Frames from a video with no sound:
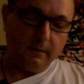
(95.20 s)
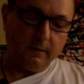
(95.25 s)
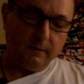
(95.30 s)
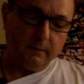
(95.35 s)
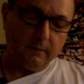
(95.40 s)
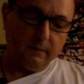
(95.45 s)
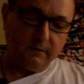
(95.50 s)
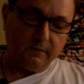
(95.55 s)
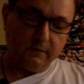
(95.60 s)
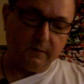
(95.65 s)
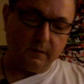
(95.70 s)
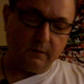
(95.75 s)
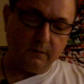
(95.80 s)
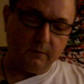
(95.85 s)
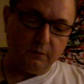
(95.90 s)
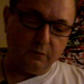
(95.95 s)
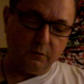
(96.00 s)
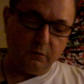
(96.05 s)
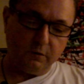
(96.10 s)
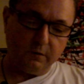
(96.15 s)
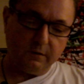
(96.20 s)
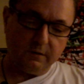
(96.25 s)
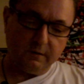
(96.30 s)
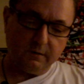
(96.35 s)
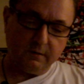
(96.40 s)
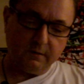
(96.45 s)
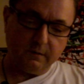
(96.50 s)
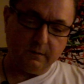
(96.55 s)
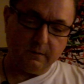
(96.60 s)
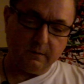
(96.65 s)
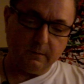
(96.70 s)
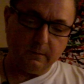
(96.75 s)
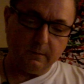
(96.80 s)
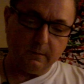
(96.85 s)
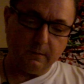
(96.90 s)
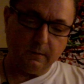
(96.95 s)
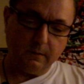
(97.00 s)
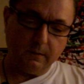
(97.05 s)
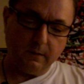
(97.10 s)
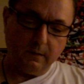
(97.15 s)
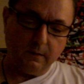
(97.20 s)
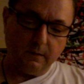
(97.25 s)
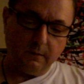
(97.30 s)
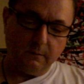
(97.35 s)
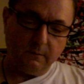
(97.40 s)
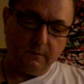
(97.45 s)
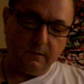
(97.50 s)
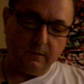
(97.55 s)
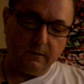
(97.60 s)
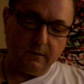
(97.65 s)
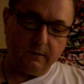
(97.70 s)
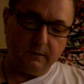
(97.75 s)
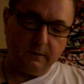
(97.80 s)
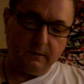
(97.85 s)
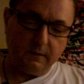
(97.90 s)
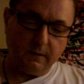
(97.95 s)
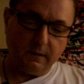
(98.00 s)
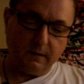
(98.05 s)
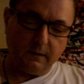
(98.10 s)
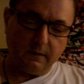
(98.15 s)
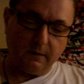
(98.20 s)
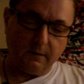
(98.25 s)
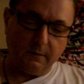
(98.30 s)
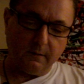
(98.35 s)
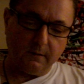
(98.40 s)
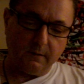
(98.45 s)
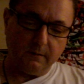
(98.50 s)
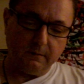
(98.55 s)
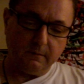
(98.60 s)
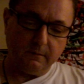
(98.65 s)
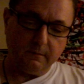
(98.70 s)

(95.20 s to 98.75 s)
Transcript: We have no choice. We need to get going,